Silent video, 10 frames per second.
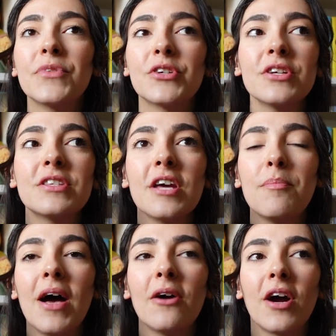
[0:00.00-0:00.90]
just
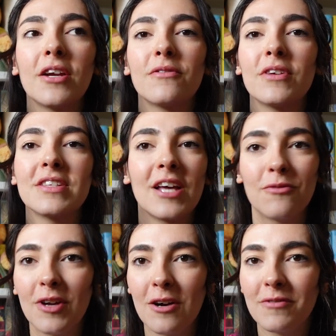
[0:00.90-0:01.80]
about kind of
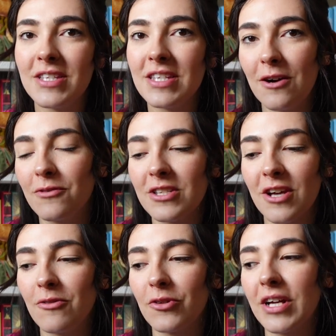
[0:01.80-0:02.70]
self-love and
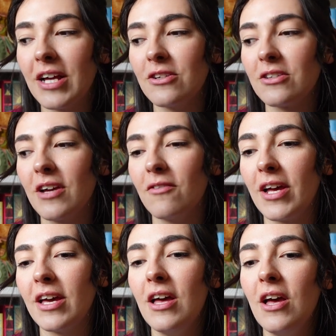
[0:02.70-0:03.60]
self-discovery and just kind of
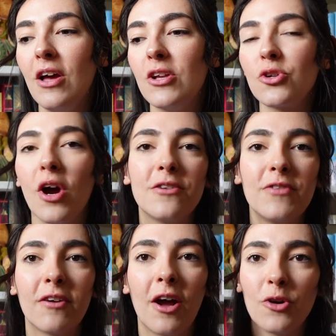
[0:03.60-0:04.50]
like trying to
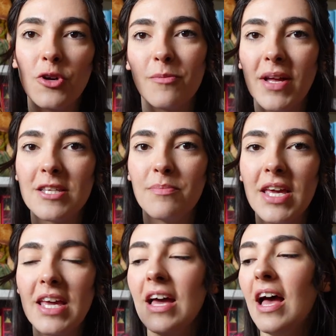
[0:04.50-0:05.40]
figure out who you're meant to
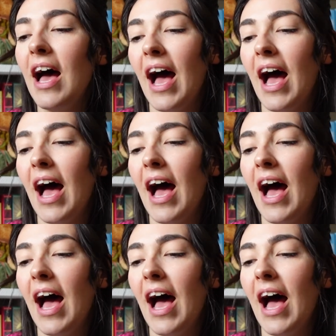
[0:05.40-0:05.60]
be.